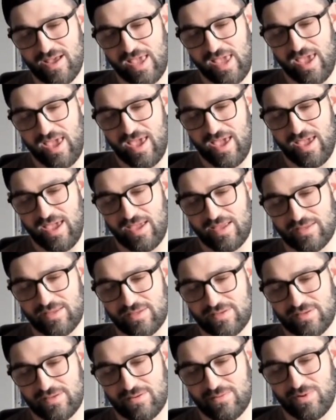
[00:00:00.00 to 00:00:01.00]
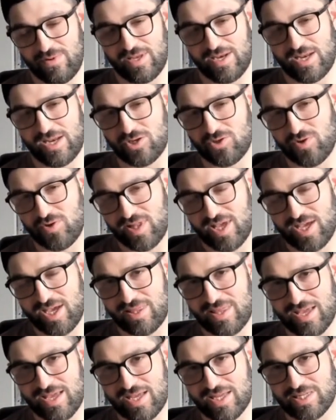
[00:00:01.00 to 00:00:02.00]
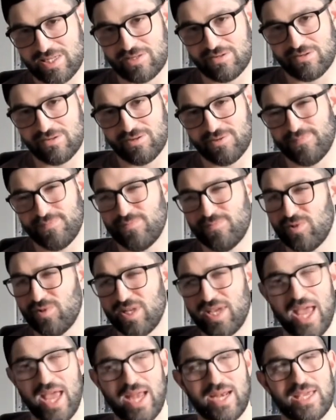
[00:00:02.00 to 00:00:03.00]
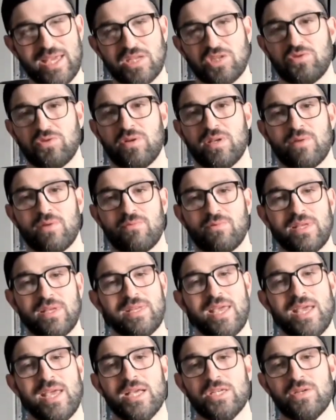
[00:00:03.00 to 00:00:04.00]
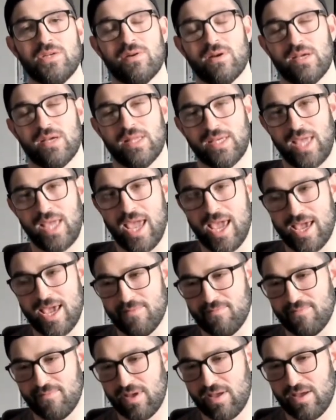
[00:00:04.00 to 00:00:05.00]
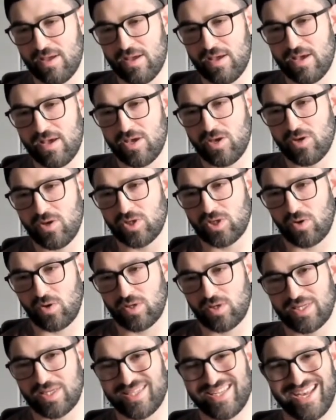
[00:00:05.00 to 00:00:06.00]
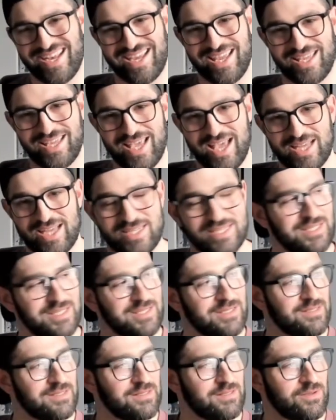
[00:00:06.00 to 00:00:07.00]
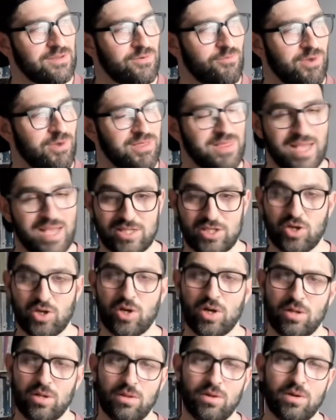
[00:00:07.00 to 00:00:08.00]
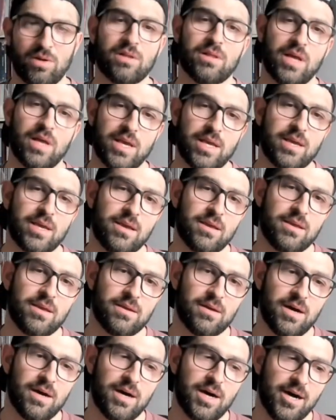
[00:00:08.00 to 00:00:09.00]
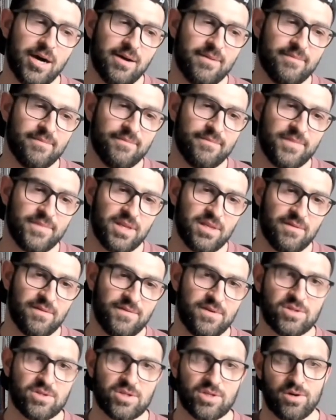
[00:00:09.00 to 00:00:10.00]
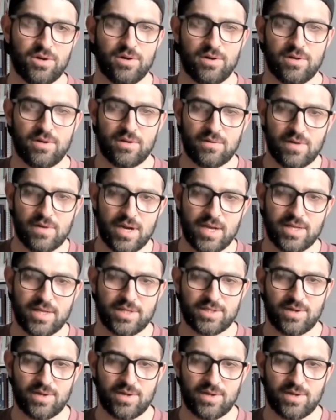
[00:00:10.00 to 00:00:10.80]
And with an injury like this, or really any injury that really takes you out of the game, you start to second guess what that's going to look like in the future, right?